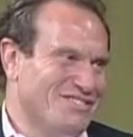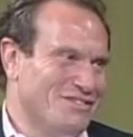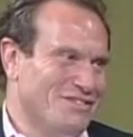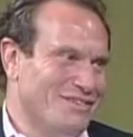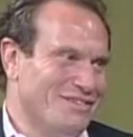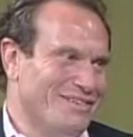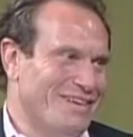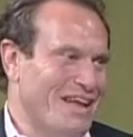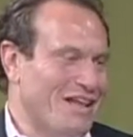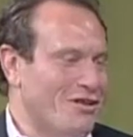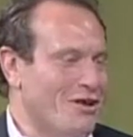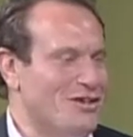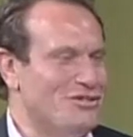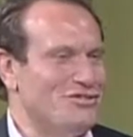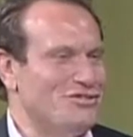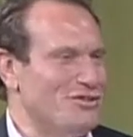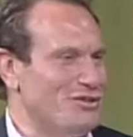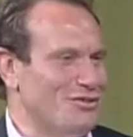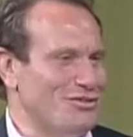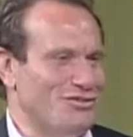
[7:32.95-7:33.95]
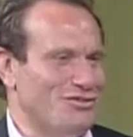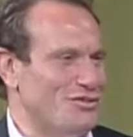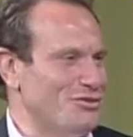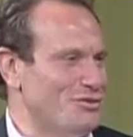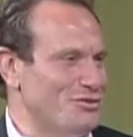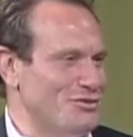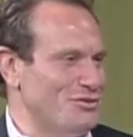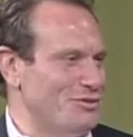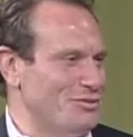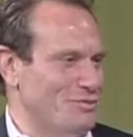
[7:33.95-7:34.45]
Sure. And
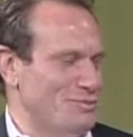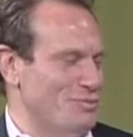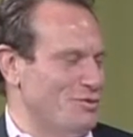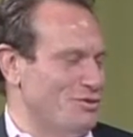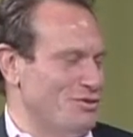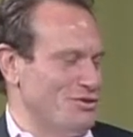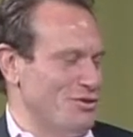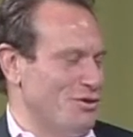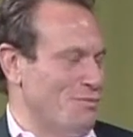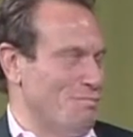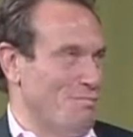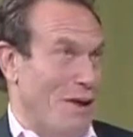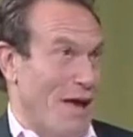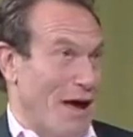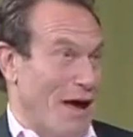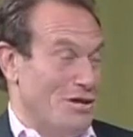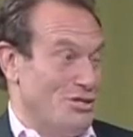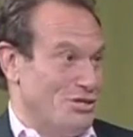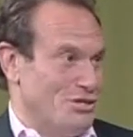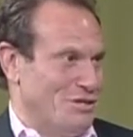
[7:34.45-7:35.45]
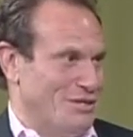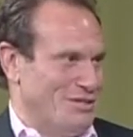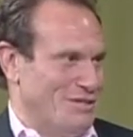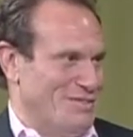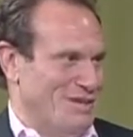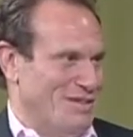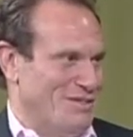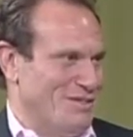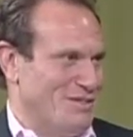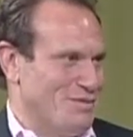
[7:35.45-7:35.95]
you're still passionate
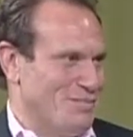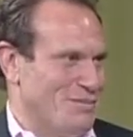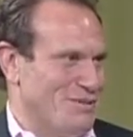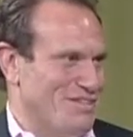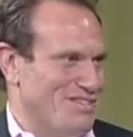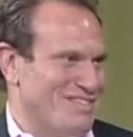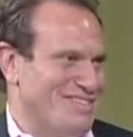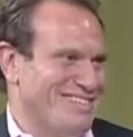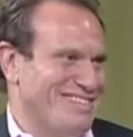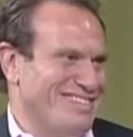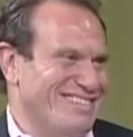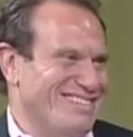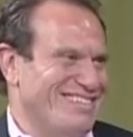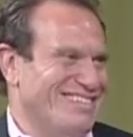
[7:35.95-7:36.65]
about this business.